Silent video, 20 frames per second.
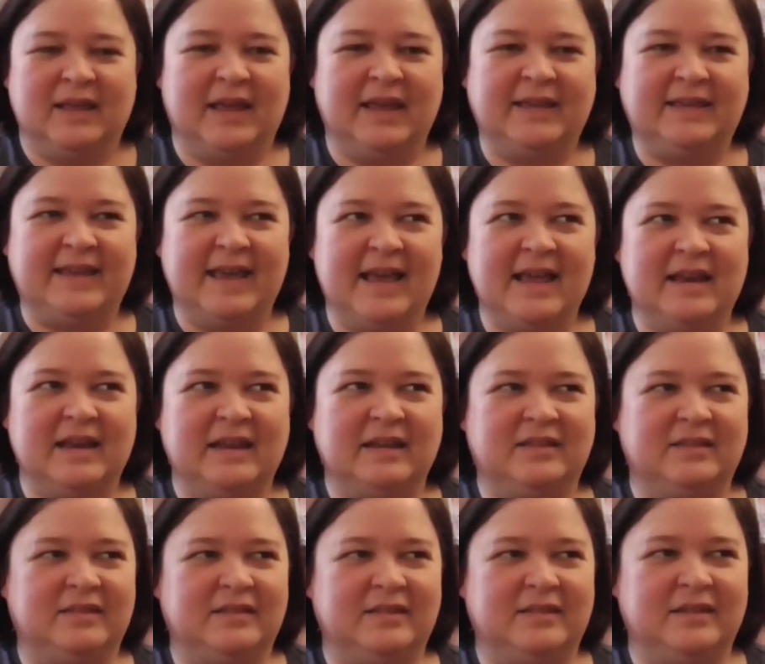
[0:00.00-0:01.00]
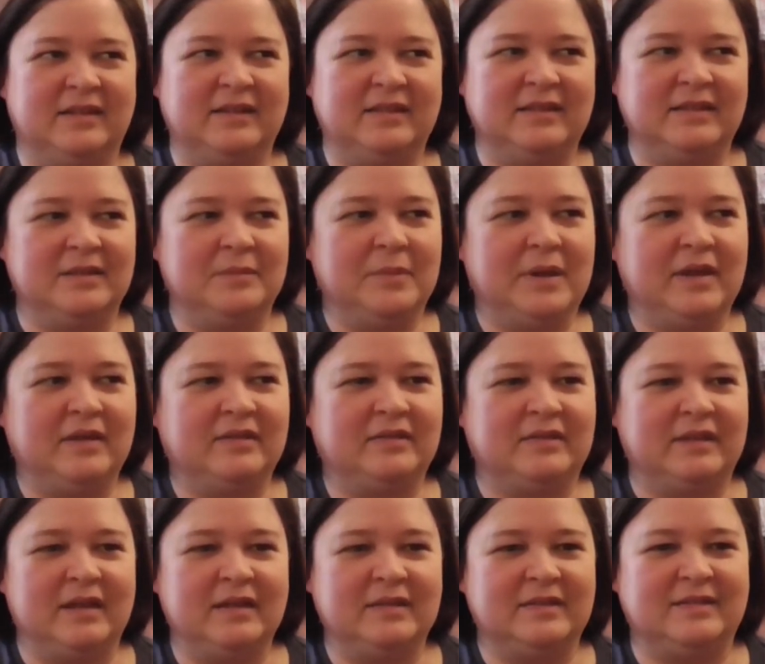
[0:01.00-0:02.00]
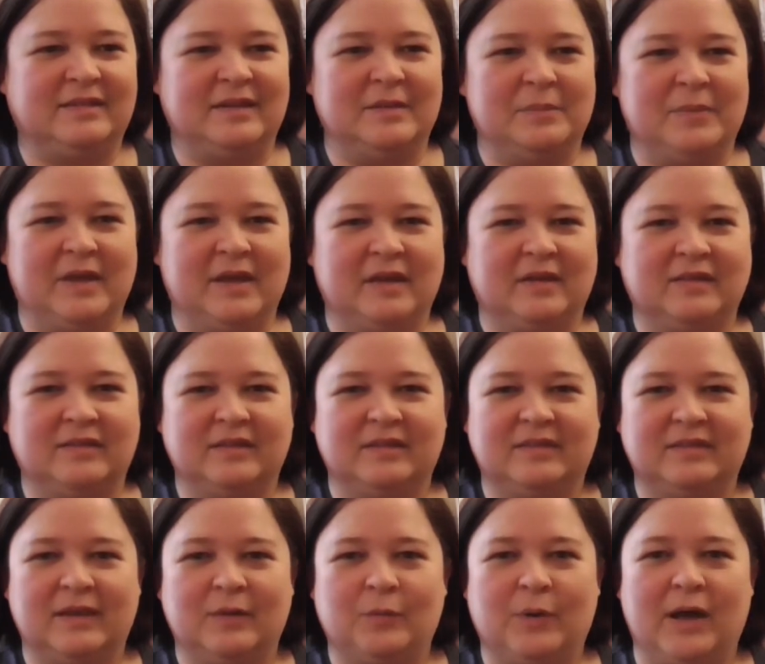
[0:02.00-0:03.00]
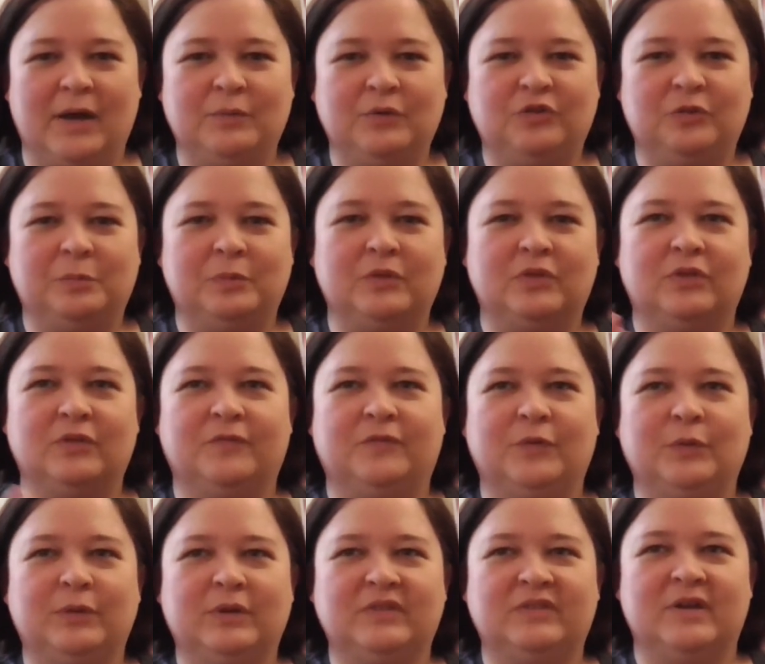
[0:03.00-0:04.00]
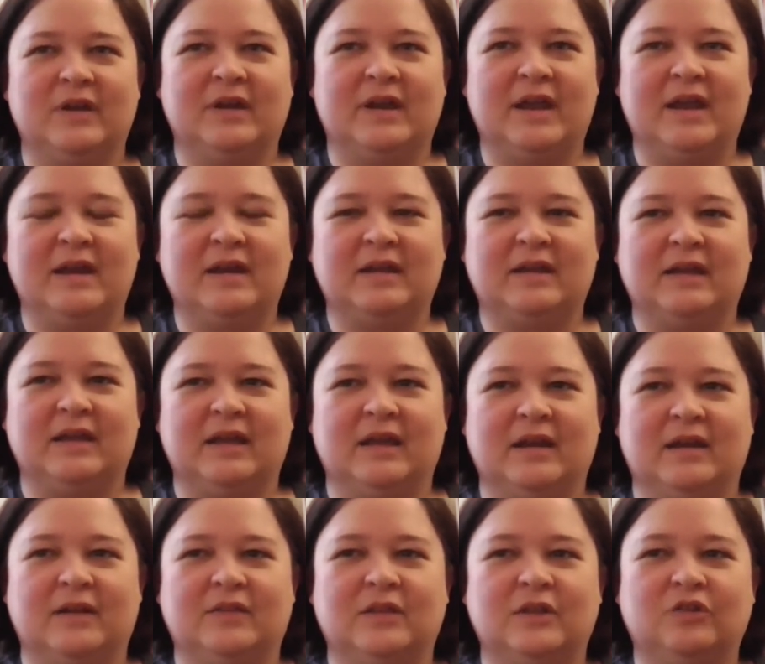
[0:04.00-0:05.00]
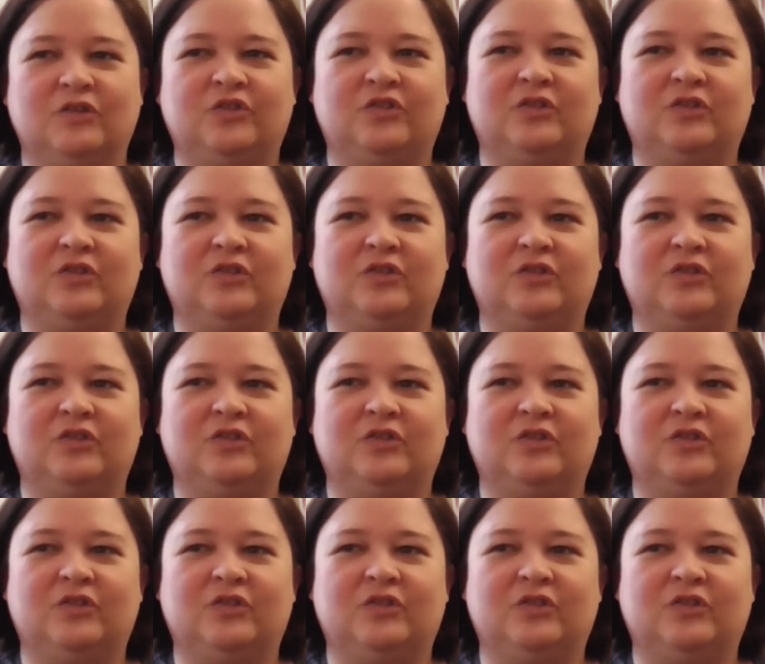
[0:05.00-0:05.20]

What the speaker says: again, it doesn't make sense to me because it's like, why would you put the focus on Anakin and then